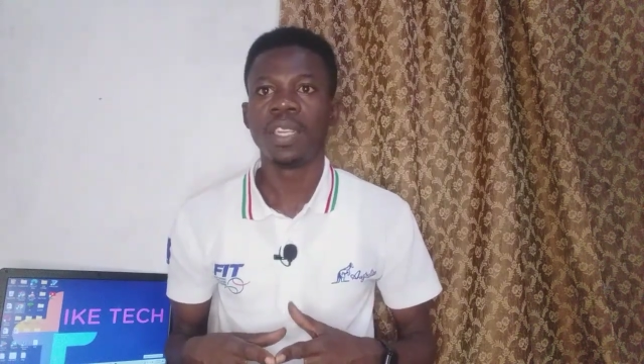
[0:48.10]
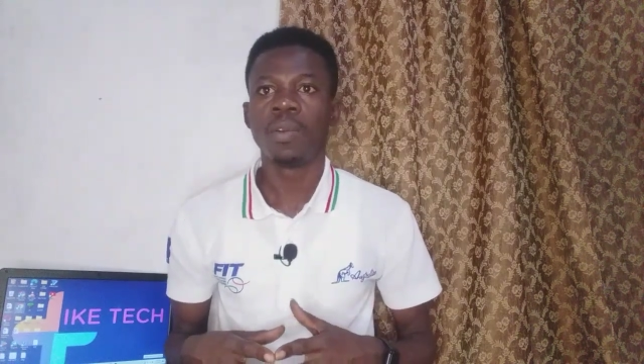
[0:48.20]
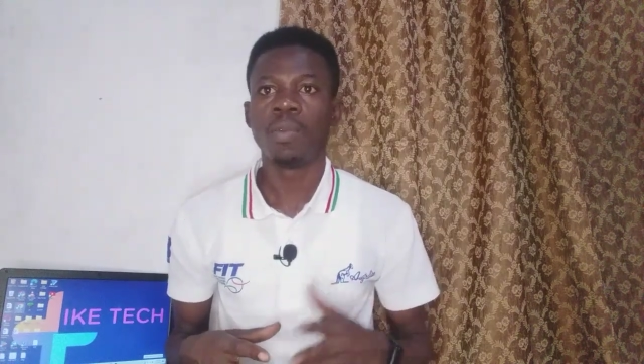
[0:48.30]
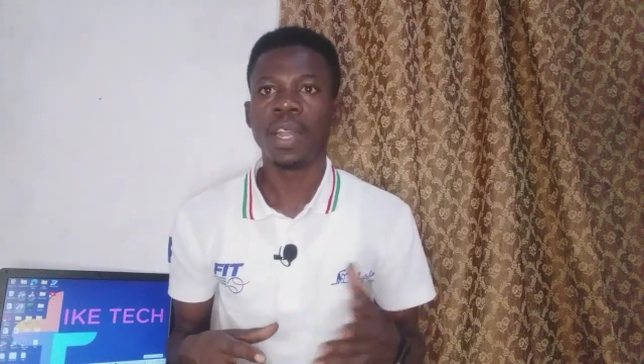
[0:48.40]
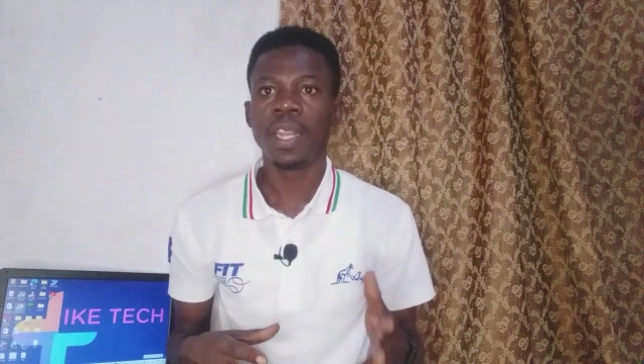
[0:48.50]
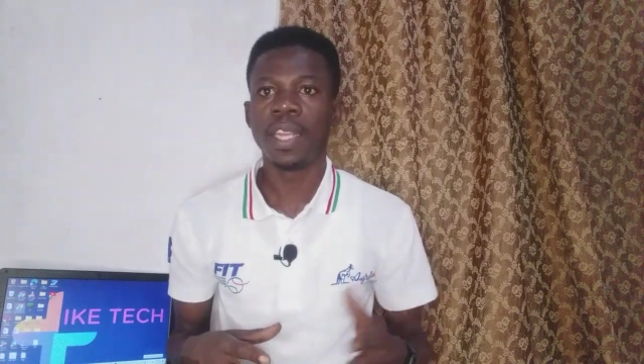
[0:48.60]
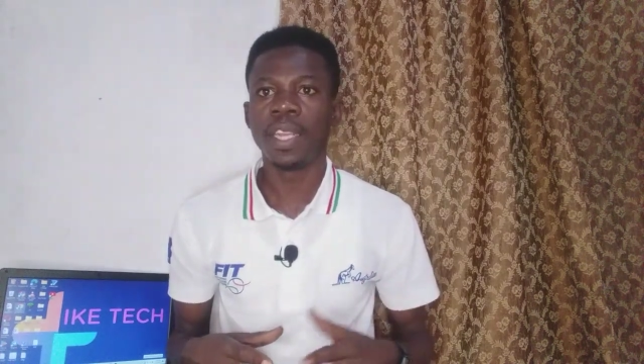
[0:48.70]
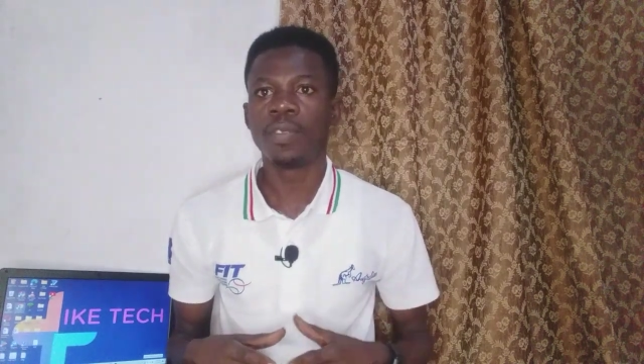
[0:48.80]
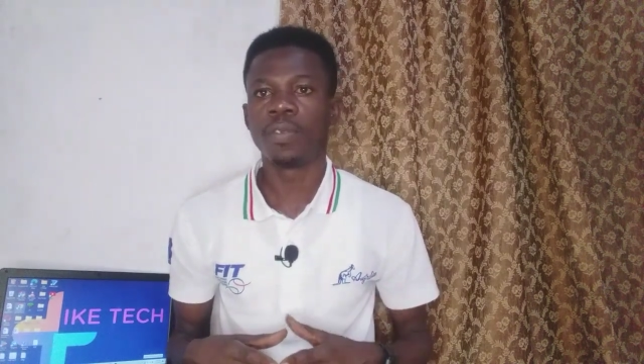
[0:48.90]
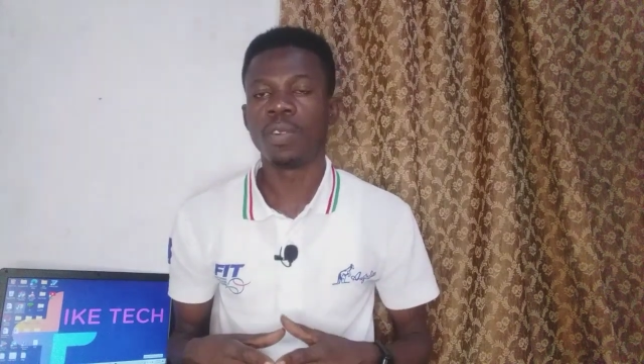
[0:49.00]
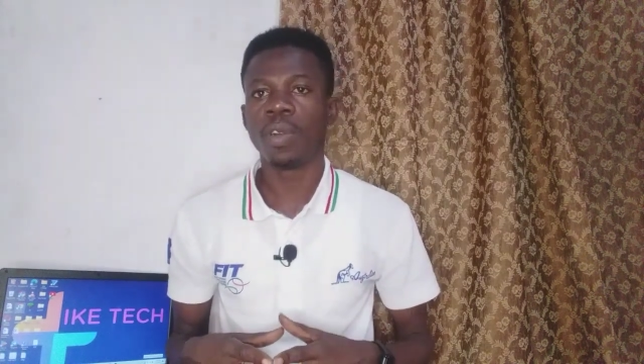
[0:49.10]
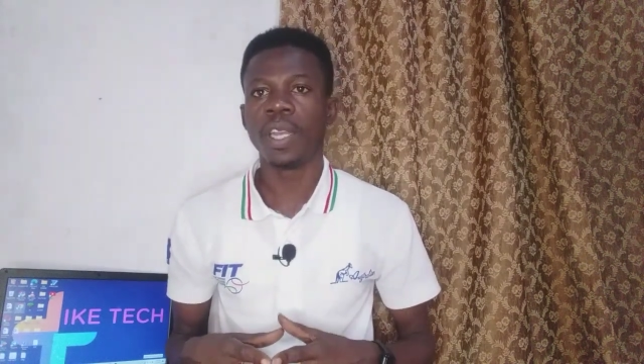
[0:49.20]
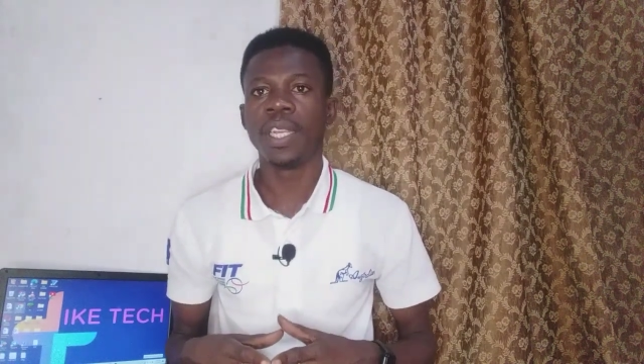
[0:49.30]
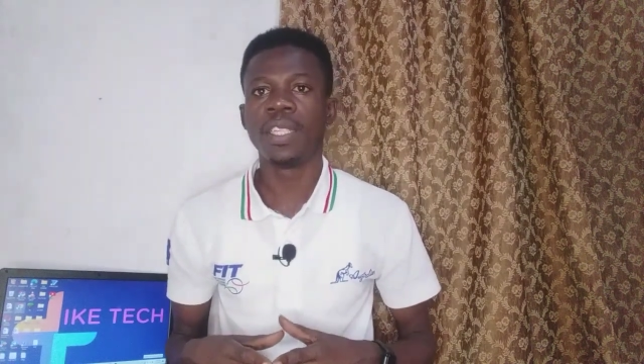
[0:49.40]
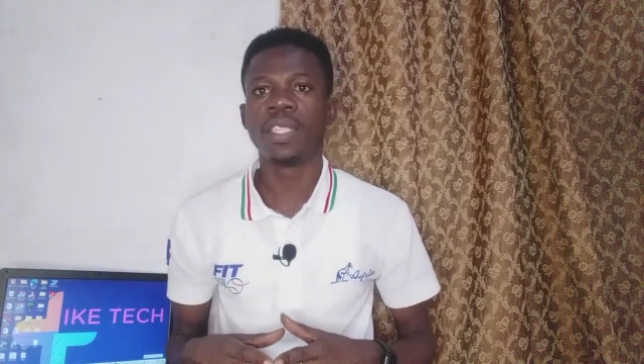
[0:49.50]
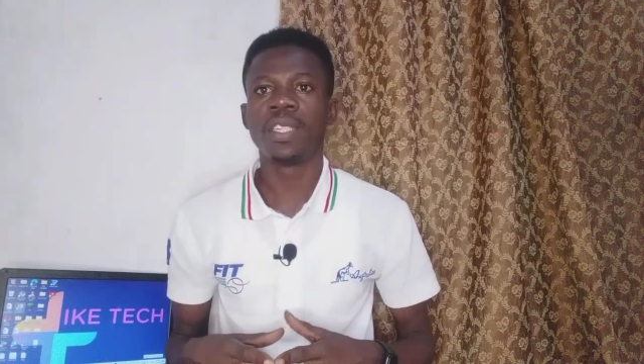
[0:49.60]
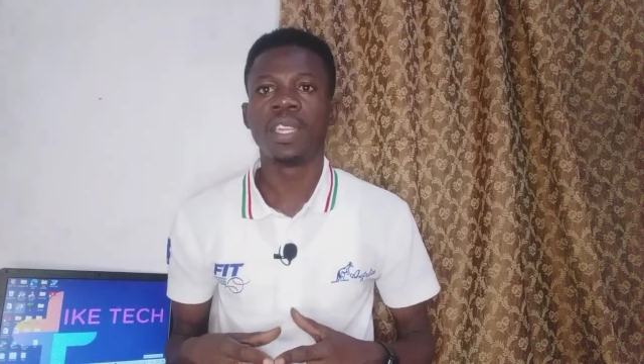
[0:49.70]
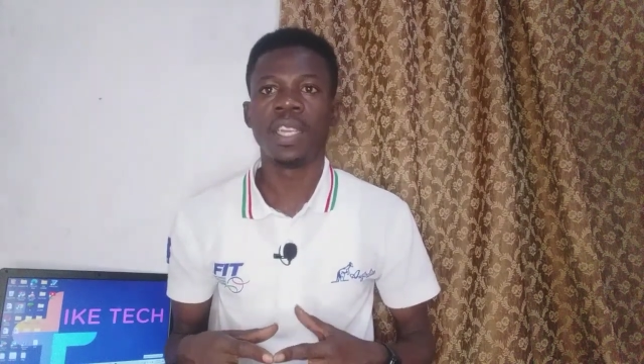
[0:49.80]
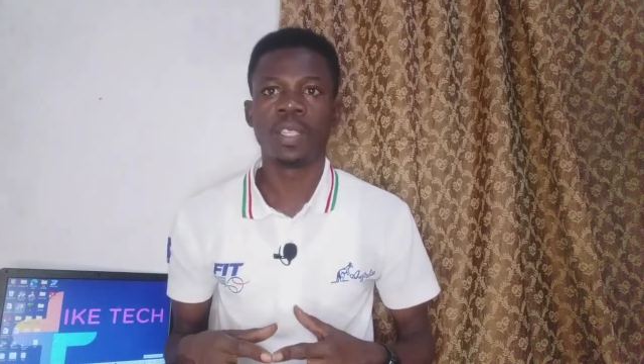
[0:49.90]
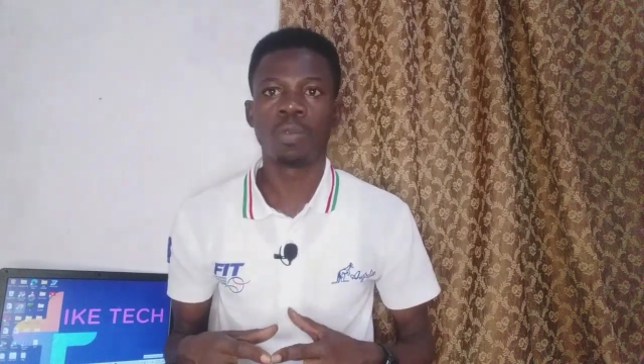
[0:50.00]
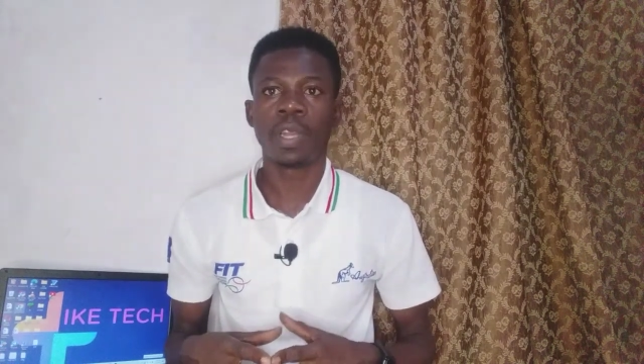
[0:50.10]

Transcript: 1848 is